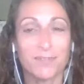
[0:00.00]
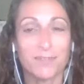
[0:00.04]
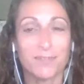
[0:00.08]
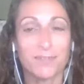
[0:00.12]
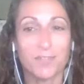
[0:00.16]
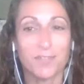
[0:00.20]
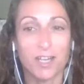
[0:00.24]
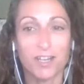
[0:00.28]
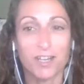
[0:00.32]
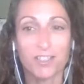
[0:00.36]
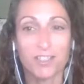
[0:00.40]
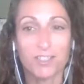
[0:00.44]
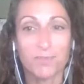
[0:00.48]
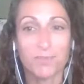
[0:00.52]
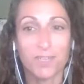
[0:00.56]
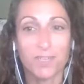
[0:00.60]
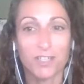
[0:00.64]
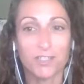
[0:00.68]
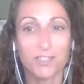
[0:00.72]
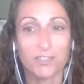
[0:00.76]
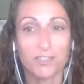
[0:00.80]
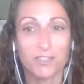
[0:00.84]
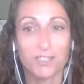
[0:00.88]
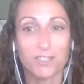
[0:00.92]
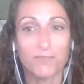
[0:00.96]
got to my
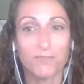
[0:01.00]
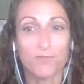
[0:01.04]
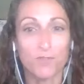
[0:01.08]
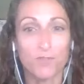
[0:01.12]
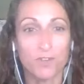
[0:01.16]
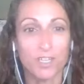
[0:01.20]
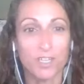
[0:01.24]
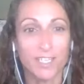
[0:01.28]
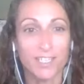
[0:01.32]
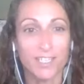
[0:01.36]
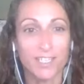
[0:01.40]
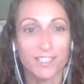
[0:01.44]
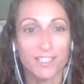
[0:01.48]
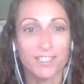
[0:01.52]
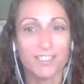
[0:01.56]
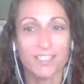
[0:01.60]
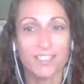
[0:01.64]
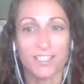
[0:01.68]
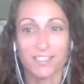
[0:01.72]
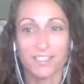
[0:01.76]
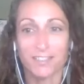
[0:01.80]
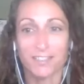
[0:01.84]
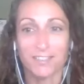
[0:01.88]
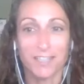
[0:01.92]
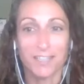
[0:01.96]
early 40s,
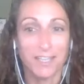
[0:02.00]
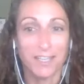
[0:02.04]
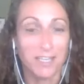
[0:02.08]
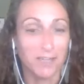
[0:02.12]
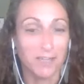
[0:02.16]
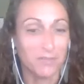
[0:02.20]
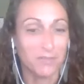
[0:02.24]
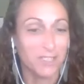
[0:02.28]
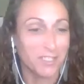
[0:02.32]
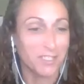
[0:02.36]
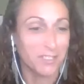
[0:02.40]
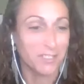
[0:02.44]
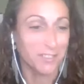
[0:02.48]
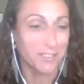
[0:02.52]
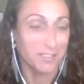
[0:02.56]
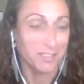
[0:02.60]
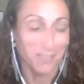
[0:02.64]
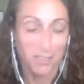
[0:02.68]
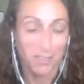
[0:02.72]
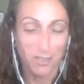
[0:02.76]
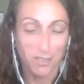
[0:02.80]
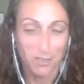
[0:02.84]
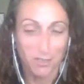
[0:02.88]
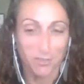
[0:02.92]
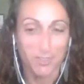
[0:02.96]
and I was,
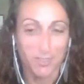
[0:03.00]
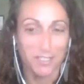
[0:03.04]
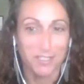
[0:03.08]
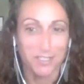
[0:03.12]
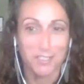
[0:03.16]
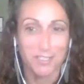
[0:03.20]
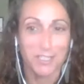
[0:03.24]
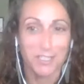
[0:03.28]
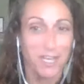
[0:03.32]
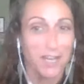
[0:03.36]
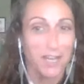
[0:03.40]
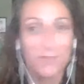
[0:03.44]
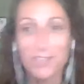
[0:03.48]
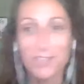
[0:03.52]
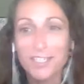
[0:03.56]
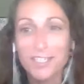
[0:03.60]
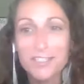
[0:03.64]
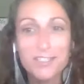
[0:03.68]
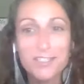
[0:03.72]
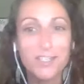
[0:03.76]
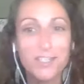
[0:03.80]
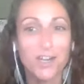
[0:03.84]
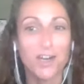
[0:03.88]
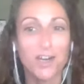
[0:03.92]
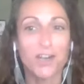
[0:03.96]
diving
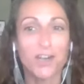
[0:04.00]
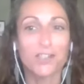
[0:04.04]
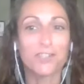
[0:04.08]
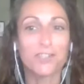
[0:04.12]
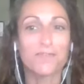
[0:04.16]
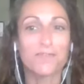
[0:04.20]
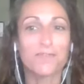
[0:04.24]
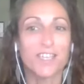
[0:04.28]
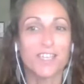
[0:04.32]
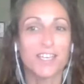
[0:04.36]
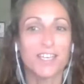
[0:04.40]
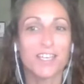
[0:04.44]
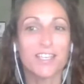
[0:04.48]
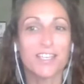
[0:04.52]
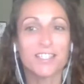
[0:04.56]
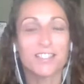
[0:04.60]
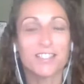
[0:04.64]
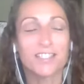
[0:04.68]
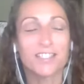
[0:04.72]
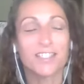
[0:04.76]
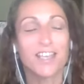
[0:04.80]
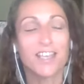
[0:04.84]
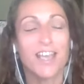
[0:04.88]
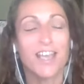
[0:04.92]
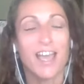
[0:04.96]
into all of
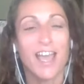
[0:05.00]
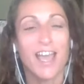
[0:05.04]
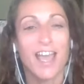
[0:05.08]
this.